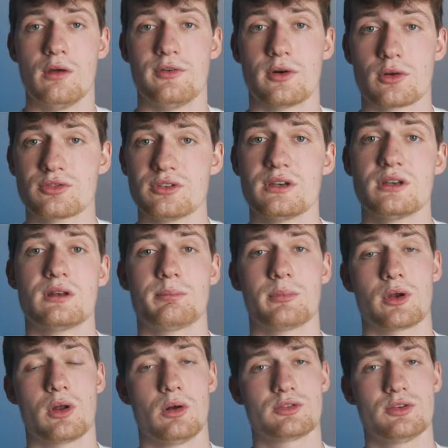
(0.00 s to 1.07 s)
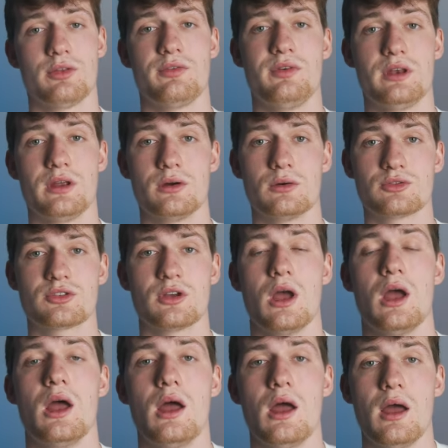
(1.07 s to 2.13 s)
photos in it, but also the videos.
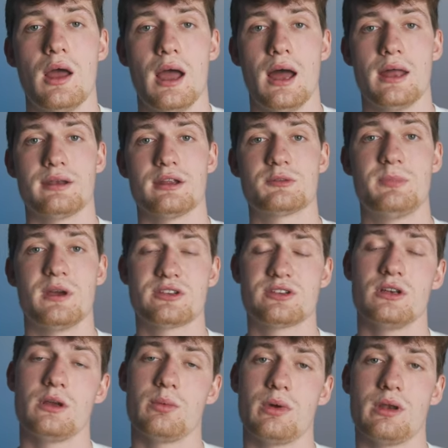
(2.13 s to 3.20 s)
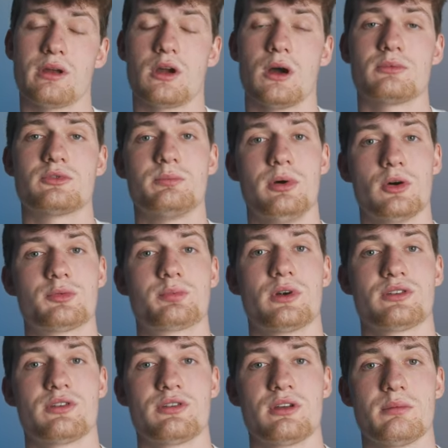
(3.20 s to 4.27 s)
And especially when it comes to
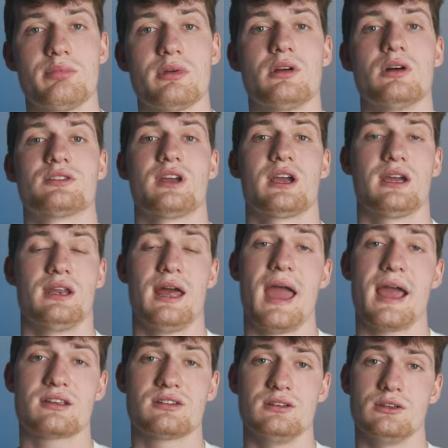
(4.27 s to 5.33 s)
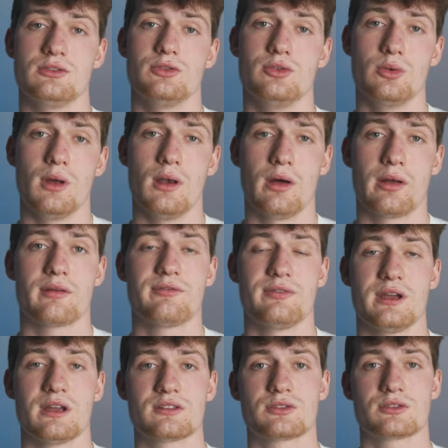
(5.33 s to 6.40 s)
post-processing, because I can actually do a lot of
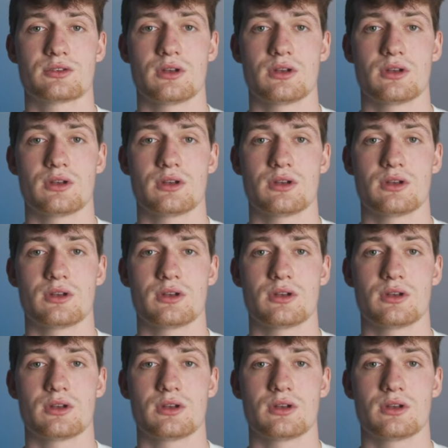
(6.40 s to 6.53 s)
things